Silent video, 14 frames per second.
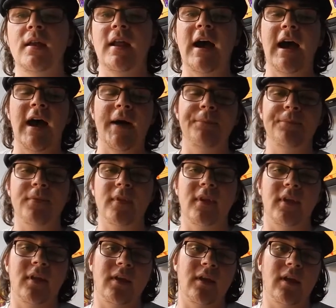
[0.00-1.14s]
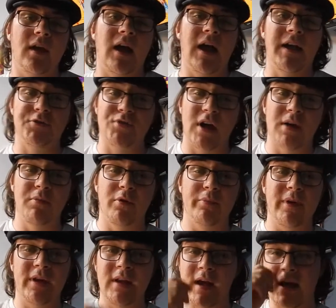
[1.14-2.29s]
Now, I haven't tried mung
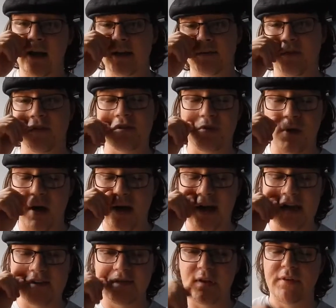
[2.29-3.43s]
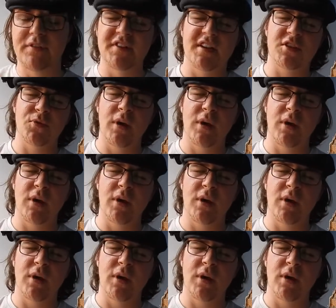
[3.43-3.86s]
bean ice, but it's quite a nice flavour. It tastes